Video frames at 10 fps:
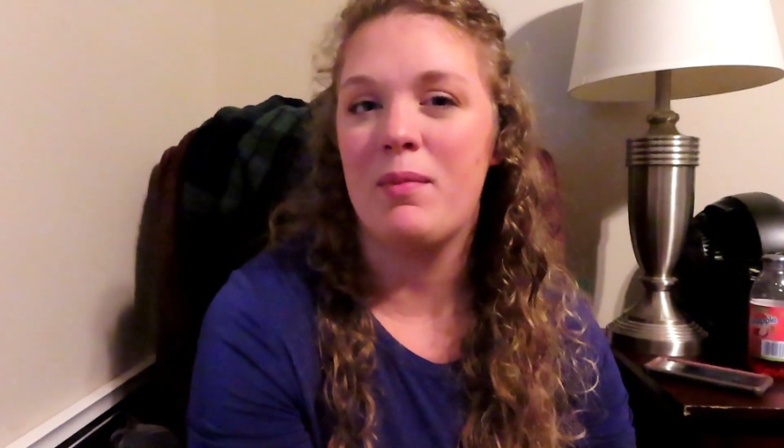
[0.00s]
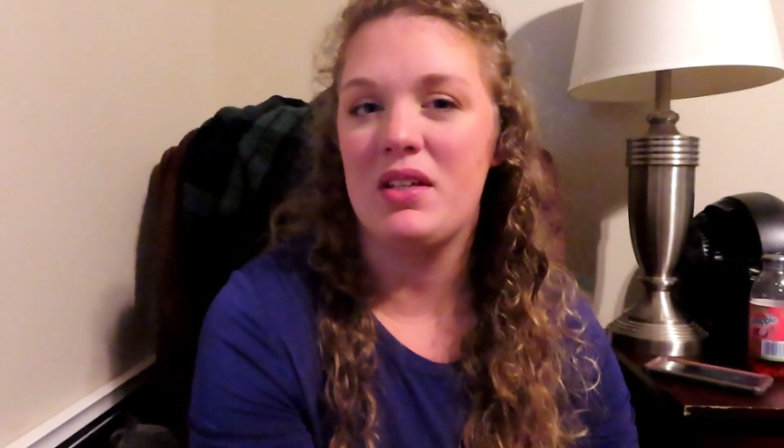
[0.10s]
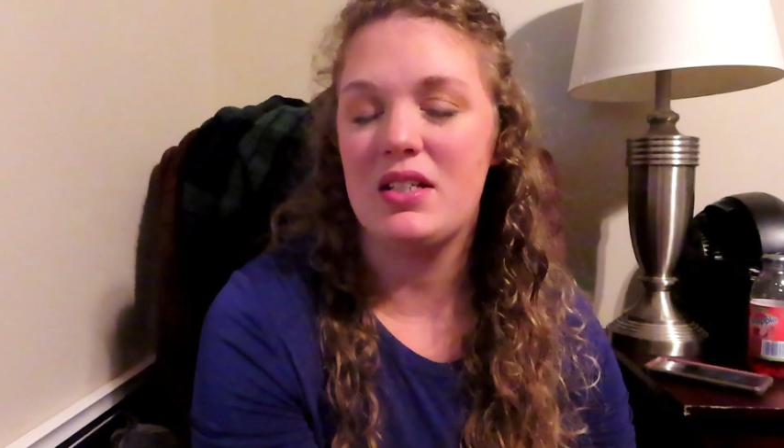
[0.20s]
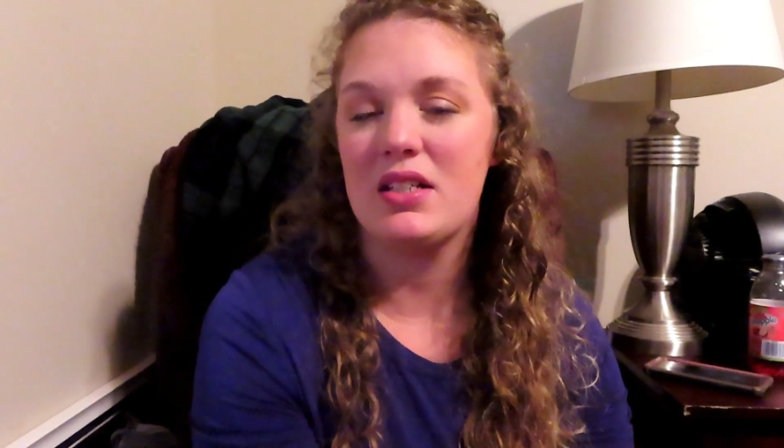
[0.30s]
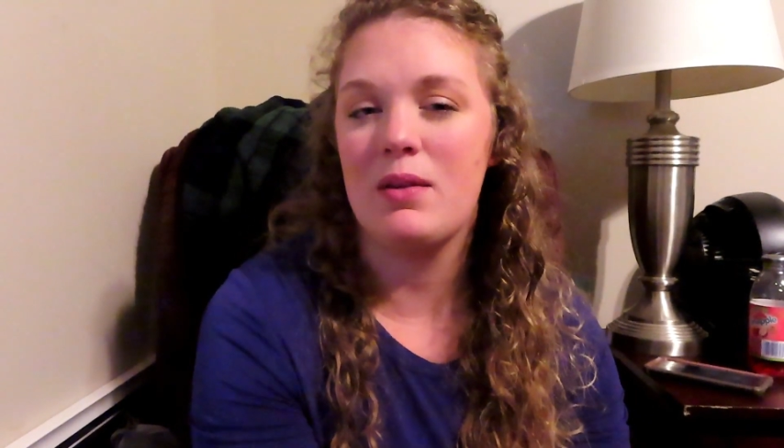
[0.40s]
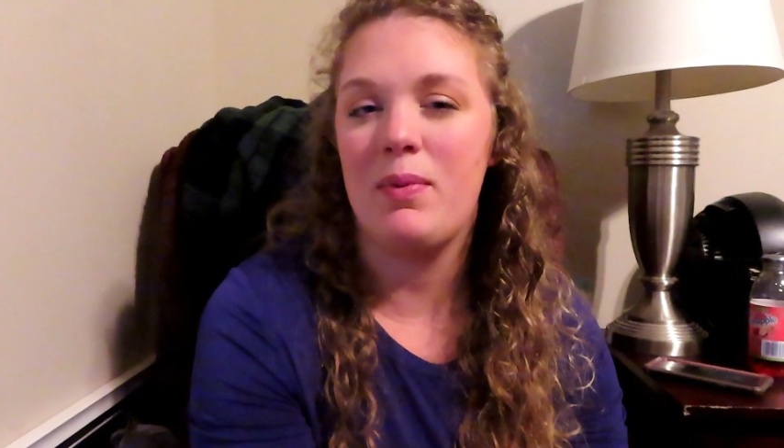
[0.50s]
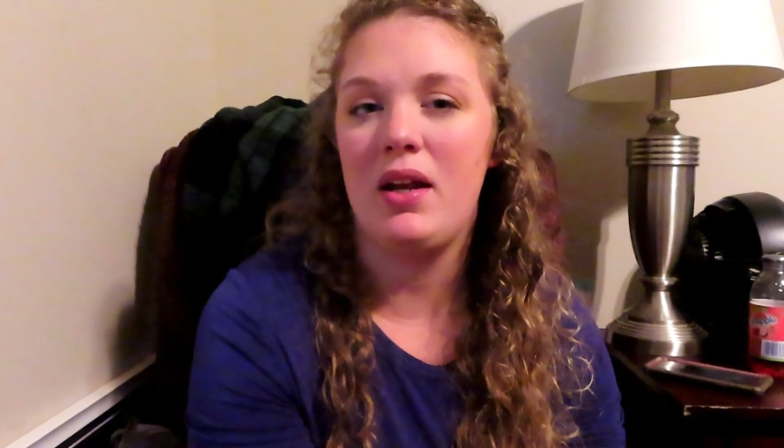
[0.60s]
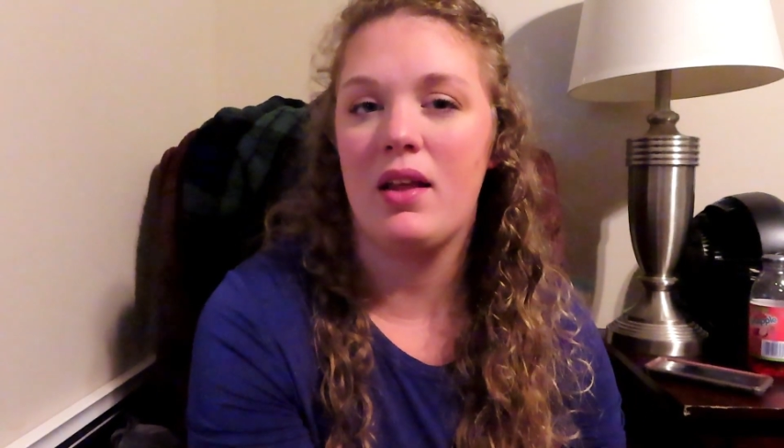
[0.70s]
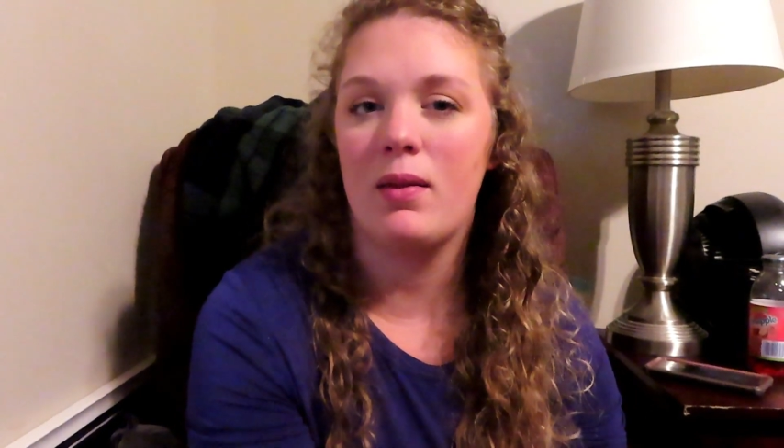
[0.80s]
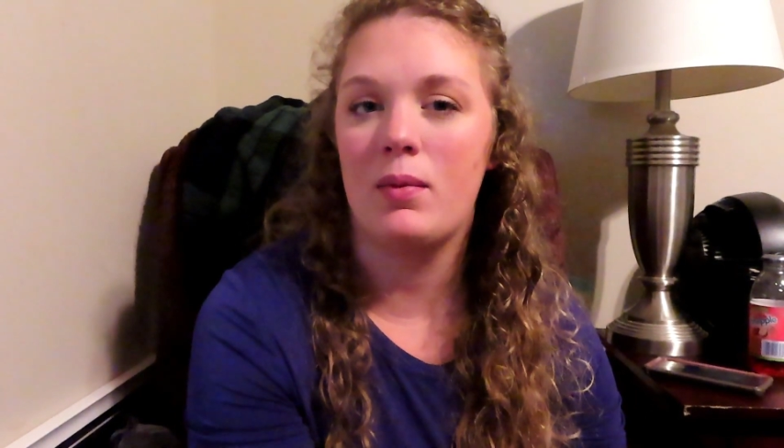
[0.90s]
I'm
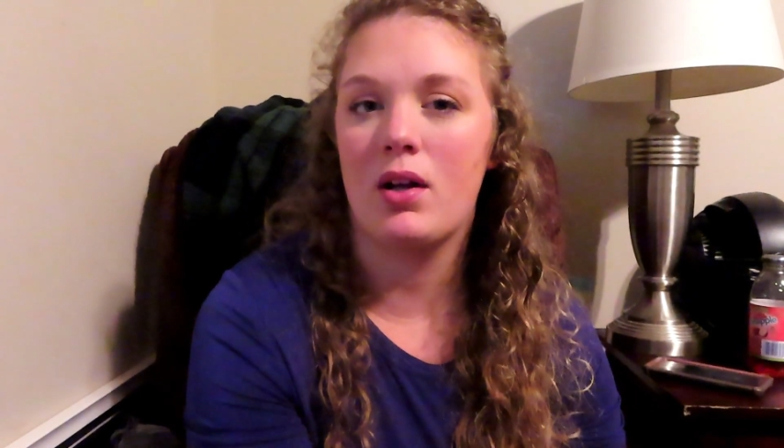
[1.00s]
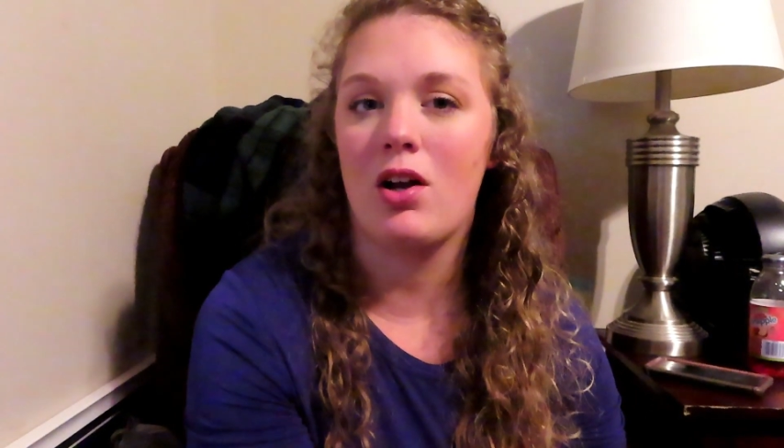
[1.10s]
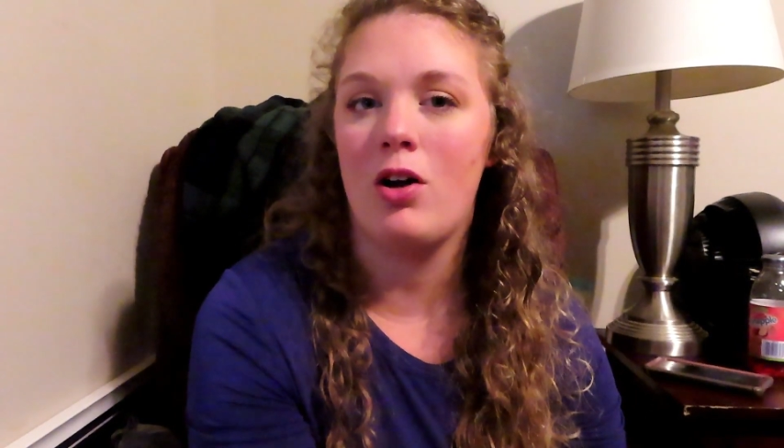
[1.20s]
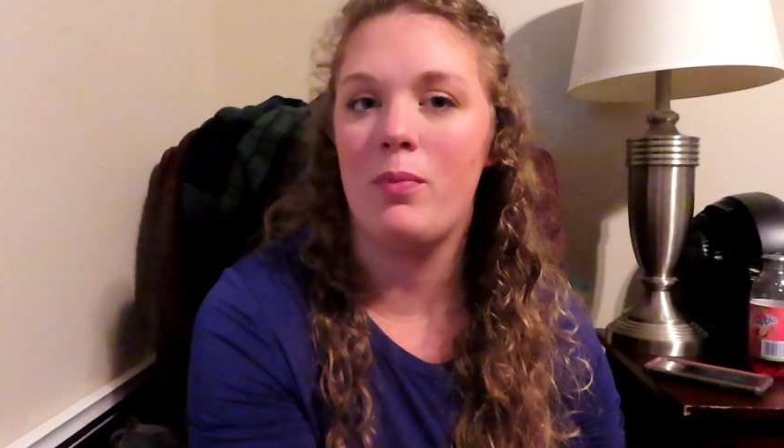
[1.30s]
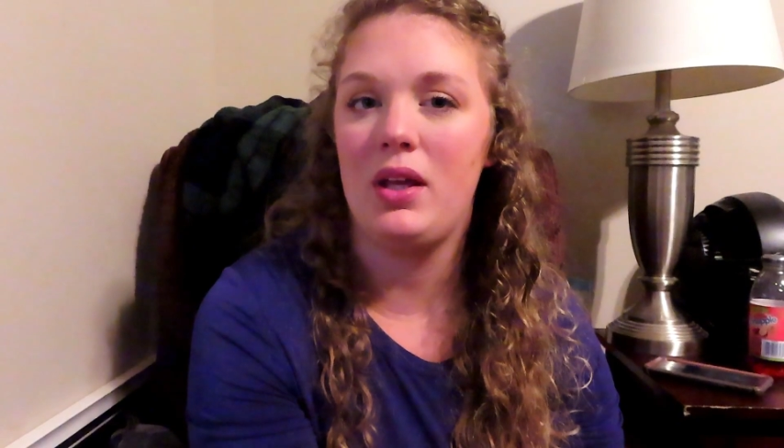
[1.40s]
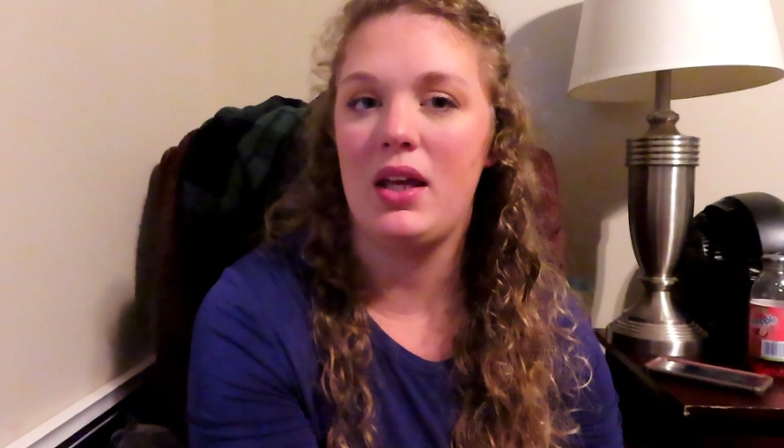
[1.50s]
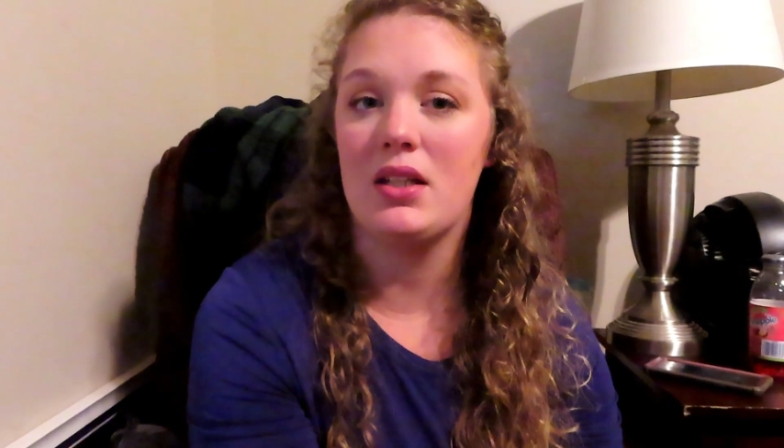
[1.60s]
anticipating them to call me